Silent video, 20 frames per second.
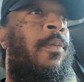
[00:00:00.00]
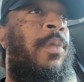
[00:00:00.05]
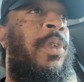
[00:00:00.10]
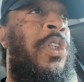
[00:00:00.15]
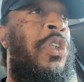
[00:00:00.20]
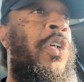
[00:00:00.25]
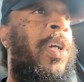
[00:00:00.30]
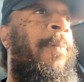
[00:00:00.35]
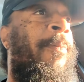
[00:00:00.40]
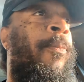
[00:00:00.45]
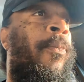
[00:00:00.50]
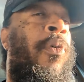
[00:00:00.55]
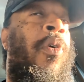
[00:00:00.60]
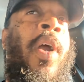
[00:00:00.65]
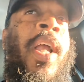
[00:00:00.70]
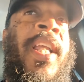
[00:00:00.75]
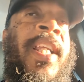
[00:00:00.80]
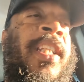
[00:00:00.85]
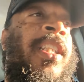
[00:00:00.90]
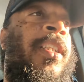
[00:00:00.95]
you
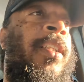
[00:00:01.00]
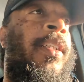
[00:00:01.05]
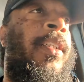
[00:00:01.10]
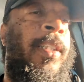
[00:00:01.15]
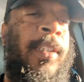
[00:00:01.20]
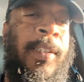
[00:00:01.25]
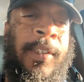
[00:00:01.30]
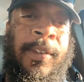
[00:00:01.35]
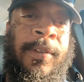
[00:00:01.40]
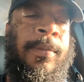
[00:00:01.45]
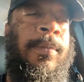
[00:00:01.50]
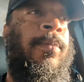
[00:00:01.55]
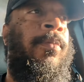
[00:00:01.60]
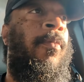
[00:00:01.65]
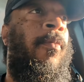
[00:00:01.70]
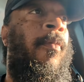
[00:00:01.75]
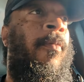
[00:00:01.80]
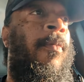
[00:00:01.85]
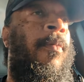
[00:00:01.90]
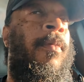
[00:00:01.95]
embraced,
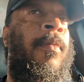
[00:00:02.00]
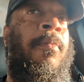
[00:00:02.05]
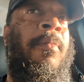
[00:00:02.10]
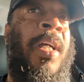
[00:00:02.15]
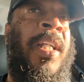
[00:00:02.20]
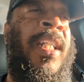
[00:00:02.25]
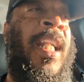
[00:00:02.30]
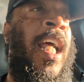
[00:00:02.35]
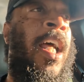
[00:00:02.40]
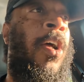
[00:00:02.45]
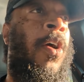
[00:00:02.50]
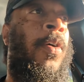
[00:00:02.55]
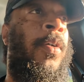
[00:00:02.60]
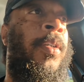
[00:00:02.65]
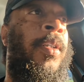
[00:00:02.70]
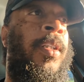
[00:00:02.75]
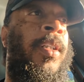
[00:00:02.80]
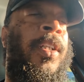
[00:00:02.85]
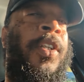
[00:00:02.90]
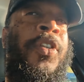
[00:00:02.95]
but now
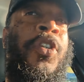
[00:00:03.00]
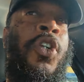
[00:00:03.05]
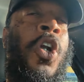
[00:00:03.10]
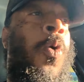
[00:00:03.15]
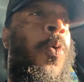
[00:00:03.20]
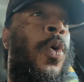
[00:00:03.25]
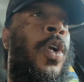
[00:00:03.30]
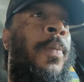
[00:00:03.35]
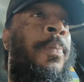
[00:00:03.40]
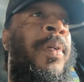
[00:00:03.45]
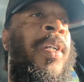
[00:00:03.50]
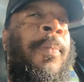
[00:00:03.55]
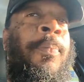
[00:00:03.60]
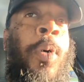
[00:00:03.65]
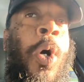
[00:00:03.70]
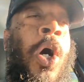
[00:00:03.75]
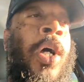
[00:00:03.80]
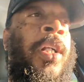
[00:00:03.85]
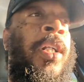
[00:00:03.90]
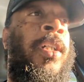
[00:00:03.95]
you don't want to be a
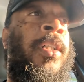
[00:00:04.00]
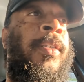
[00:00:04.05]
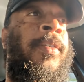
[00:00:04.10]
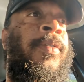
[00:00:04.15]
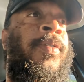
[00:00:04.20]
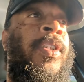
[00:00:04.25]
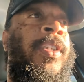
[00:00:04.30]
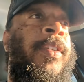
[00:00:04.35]
part of.